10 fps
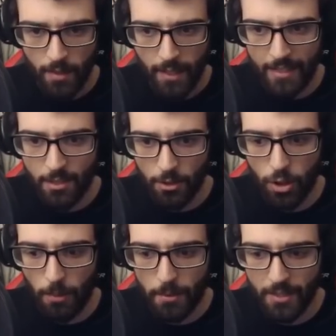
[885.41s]
he's on
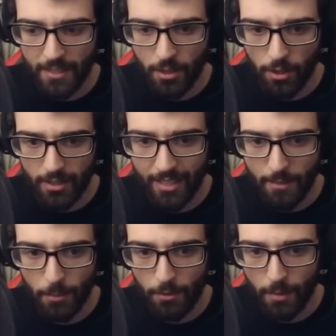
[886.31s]
top because he's got sick
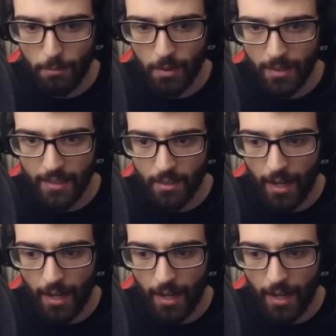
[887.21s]
movement abilities.